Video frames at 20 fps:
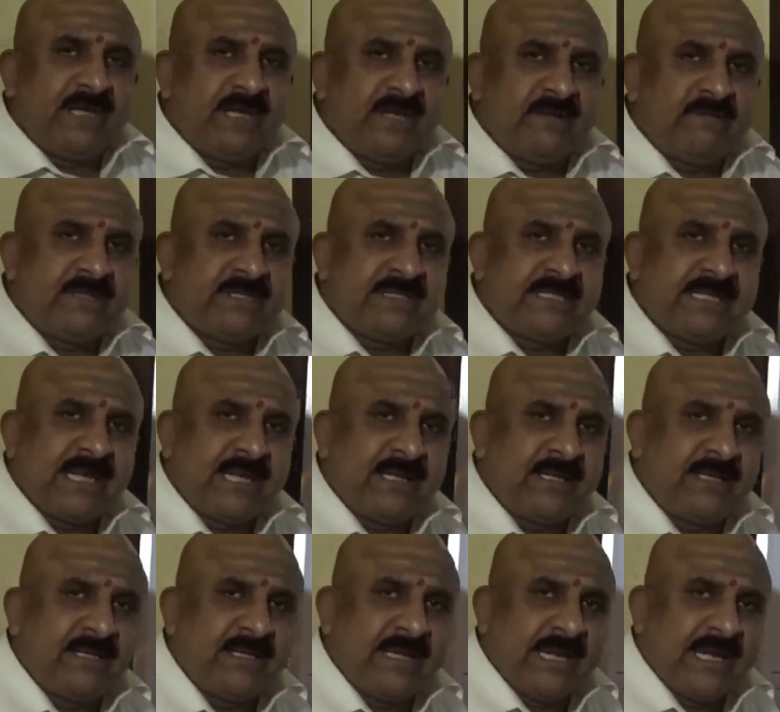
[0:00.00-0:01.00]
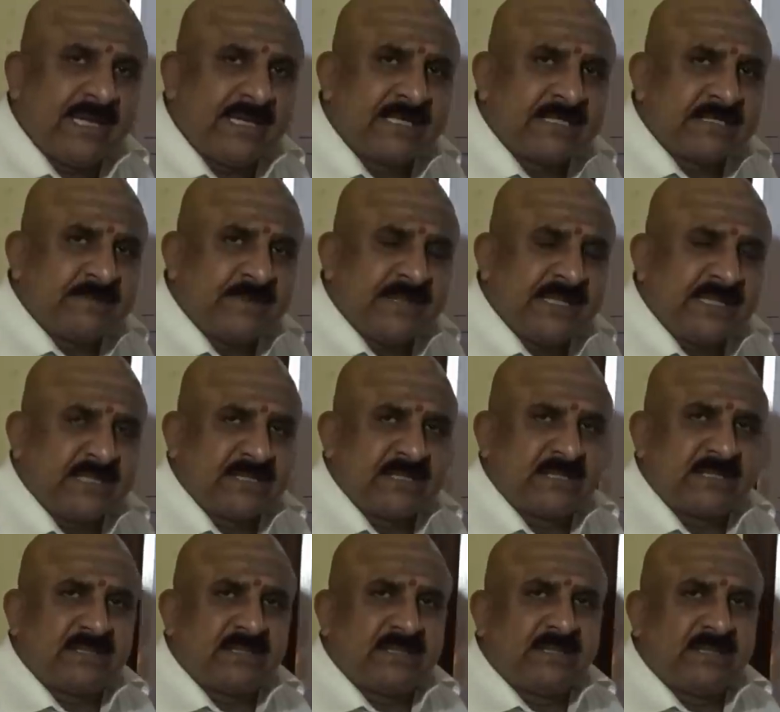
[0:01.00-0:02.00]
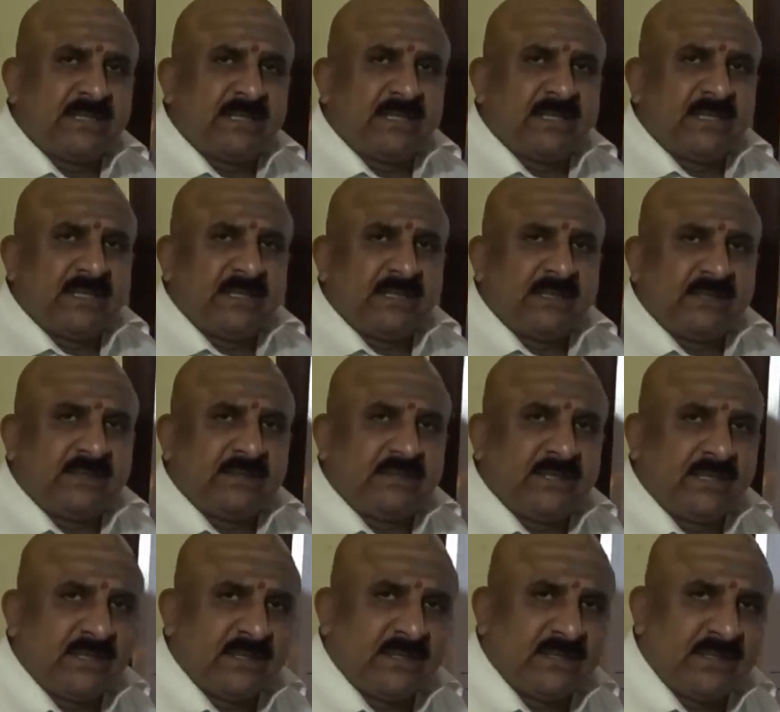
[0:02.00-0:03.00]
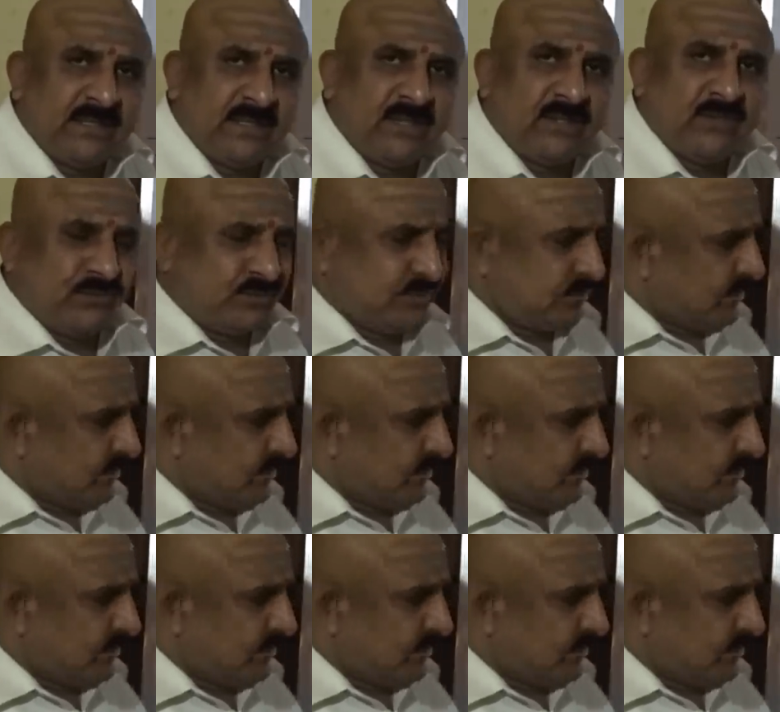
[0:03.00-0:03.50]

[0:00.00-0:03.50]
whenever Saturn aspects third